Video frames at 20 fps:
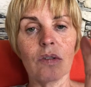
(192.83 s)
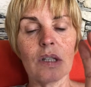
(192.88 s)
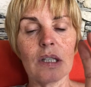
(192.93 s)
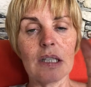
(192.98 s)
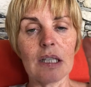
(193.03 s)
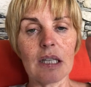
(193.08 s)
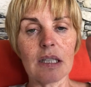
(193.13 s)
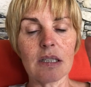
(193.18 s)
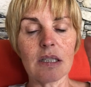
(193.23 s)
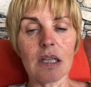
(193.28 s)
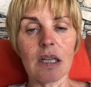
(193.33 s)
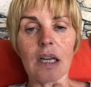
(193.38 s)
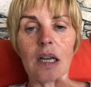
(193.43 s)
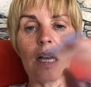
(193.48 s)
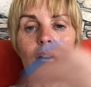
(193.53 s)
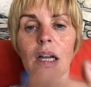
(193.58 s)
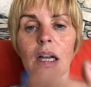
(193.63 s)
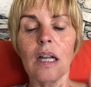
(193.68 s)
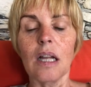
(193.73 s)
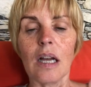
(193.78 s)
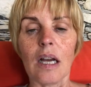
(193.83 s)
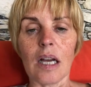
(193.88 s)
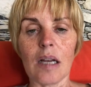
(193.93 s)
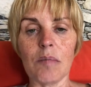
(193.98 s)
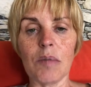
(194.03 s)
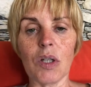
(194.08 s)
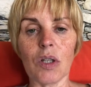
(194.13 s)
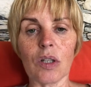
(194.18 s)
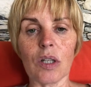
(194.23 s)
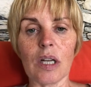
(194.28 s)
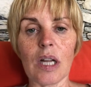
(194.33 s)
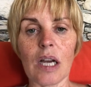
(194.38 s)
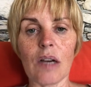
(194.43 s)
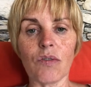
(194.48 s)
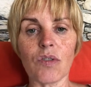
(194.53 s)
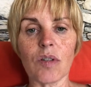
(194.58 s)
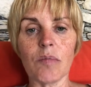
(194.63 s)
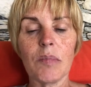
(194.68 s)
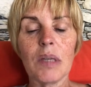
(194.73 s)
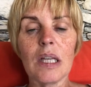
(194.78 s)
And that's it. I'm looking
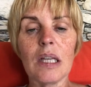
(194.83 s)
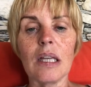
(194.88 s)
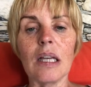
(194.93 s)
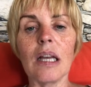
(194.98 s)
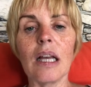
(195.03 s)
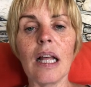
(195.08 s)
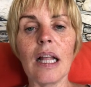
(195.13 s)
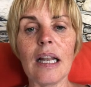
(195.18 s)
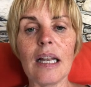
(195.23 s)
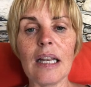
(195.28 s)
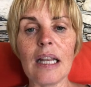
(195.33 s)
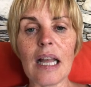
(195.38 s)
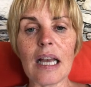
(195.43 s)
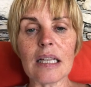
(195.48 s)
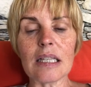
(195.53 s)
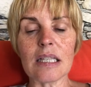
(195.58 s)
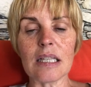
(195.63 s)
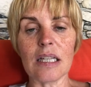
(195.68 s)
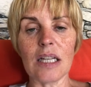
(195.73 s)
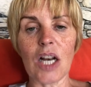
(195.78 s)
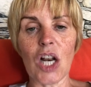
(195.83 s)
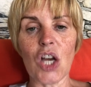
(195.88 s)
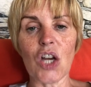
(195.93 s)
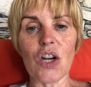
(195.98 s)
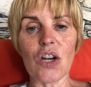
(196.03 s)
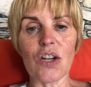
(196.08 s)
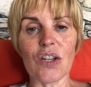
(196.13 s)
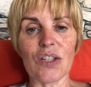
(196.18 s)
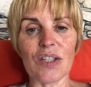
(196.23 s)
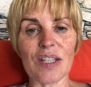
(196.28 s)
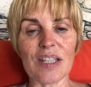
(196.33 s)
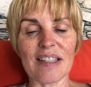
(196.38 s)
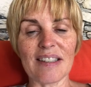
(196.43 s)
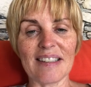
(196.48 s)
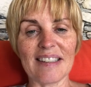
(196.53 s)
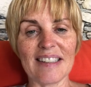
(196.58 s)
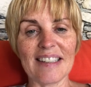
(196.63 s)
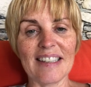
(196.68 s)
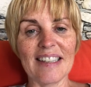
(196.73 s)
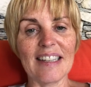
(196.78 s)
after me. Lesson learned.
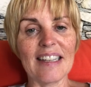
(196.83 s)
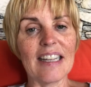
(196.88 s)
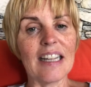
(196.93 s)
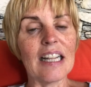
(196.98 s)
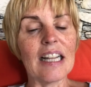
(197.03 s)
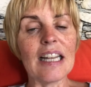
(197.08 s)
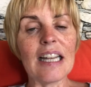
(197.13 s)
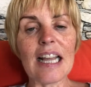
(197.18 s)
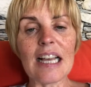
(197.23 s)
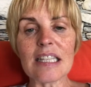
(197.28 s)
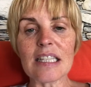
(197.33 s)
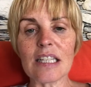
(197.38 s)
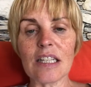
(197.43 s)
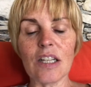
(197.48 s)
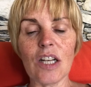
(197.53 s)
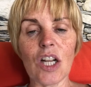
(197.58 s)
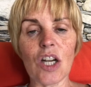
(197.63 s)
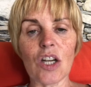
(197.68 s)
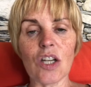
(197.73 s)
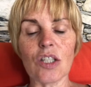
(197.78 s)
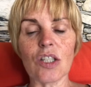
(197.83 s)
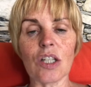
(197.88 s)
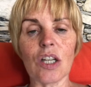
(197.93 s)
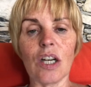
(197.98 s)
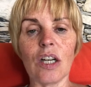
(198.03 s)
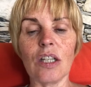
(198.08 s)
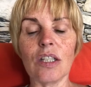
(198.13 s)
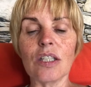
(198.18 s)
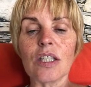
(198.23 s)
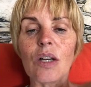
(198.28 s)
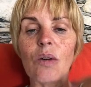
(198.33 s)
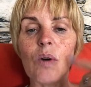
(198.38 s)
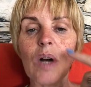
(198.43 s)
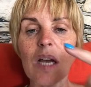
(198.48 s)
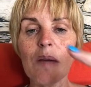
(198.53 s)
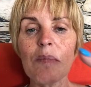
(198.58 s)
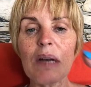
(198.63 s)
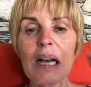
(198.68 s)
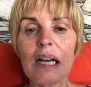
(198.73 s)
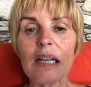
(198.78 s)
Lesson learned, guys. So
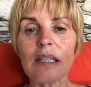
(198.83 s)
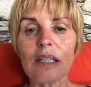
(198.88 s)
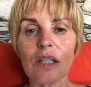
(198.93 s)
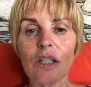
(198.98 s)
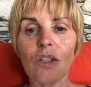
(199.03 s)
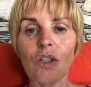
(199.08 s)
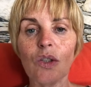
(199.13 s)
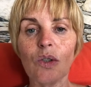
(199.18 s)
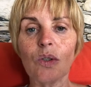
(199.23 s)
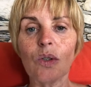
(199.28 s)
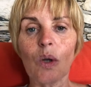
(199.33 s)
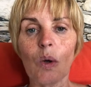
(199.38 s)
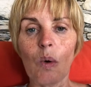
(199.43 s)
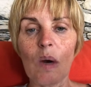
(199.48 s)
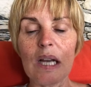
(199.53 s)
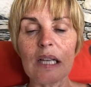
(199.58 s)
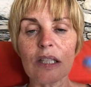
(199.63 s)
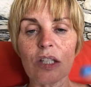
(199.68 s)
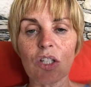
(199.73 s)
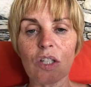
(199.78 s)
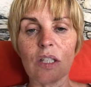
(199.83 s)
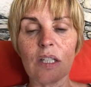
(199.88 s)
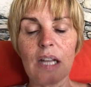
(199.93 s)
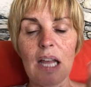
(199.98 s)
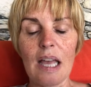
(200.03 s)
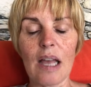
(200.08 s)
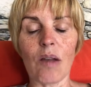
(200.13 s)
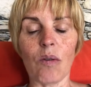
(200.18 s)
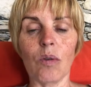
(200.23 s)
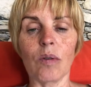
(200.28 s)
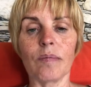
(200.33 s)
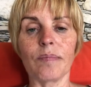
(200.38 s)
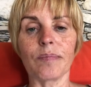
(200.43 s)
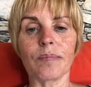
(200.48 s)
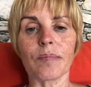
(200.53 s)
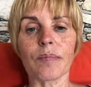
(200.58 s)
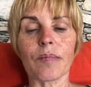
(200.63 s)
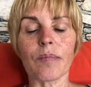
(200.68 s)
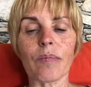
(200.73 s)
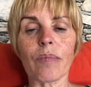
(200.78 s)
I'm asking you the question now.
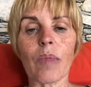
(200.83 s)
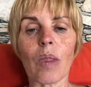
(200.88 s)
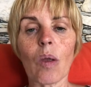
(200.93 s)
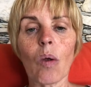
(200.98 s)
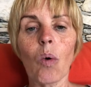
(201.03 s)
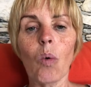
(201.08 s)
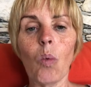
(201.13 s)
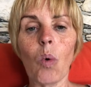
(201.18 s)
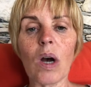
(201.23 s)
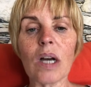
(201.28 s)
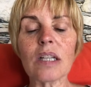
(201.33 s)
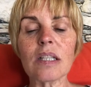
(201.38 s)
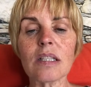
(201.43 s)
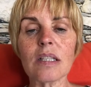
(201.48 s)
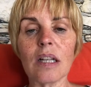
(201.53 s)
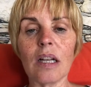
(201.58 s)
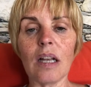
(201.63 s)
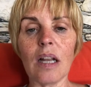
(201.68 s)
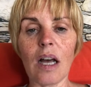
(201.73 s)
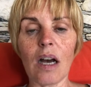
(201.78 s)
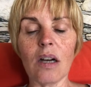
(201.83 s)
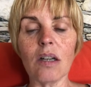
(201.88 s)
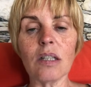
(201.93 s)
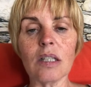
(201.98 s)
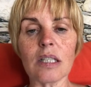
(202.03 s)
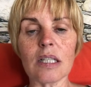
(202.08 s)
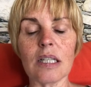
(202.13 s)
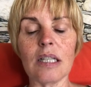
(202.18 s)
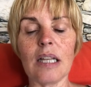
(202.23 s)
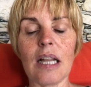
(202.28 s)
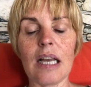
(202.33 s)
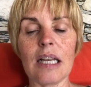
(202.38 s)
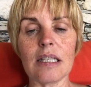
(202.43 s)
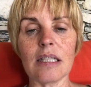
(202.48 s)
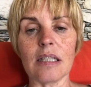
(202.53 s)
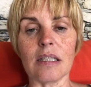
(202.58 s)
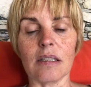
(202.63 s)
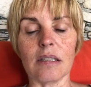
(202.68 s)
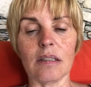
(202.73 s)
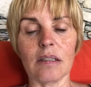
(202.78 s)
What is the longest
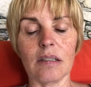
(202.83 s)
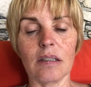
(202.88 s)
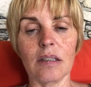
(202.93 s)
lesson